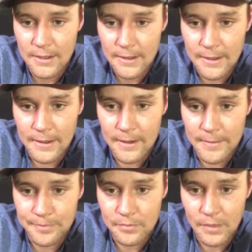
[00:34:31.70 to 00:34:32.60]

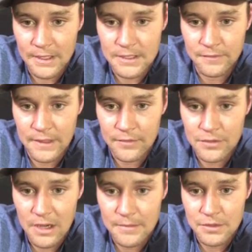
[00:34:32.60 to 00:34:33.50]
It's the flavor
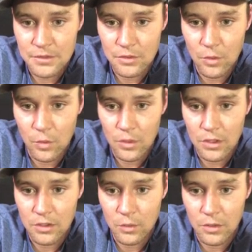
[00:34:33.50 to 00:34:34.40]
drops,
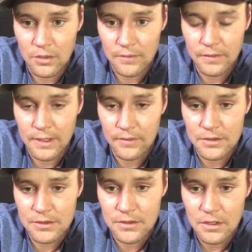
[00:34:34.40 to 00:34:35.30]
one-on-one
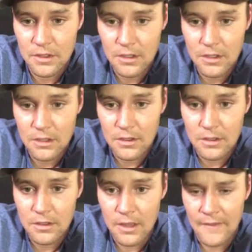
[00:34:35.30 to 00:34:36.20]
flavors.
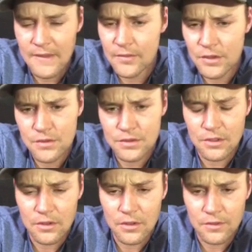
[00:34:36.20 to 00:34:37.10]
I've never used
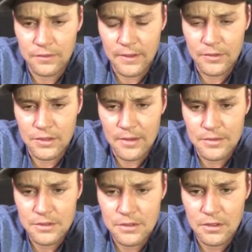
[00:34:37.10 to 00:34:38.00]
the flavor drops.